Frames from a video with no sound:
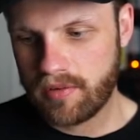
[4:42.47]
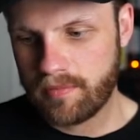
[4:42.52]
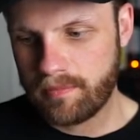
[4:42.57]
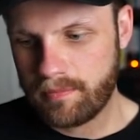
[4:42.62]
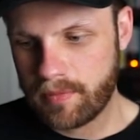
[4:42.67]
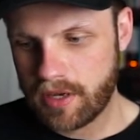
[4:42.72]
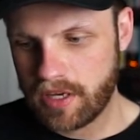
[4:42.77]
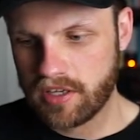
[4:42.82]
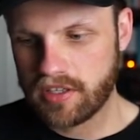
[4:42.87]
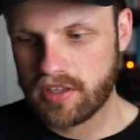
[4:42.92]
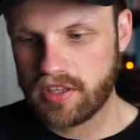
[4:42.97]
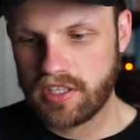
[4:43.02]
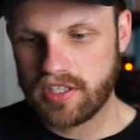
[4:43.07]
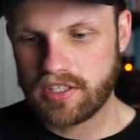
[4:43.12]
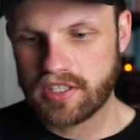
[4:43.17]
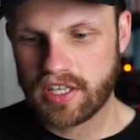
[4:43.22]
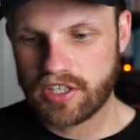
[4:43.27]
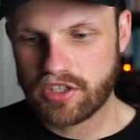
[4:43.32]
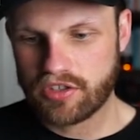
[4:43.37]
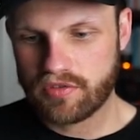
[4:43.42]
make the
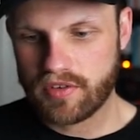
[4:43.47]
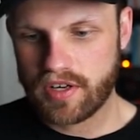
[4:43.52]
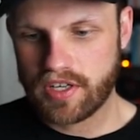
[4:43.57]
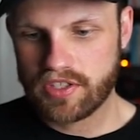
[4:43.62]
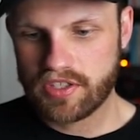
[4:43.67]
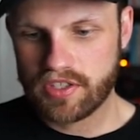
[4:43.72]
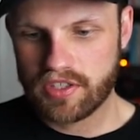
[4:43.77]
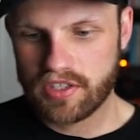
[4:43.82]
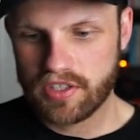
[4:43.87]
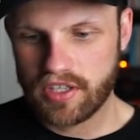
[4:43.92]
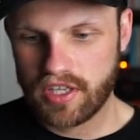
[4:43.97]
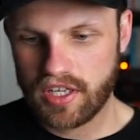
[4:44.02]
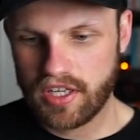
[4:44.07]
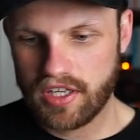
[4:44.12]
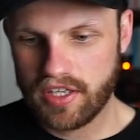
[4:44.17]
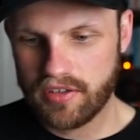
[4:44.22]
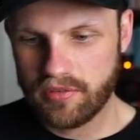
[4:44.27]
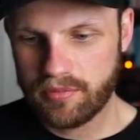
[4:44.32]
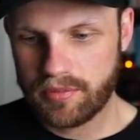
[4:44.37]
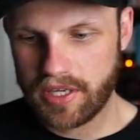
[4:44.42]
saturation a
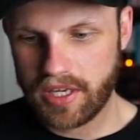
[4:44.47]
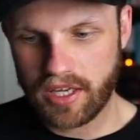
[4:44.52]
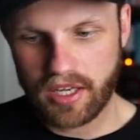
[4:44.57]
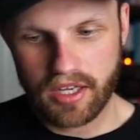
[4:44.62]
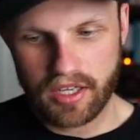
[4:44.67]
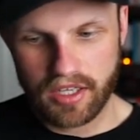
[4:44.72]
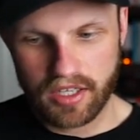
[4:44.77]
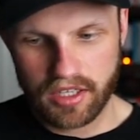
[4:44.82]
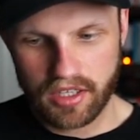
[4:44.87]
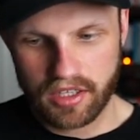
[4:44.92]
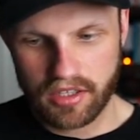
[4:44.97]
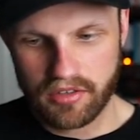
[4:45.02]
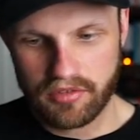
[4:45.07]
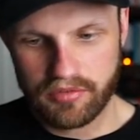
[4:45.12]
little bit higher,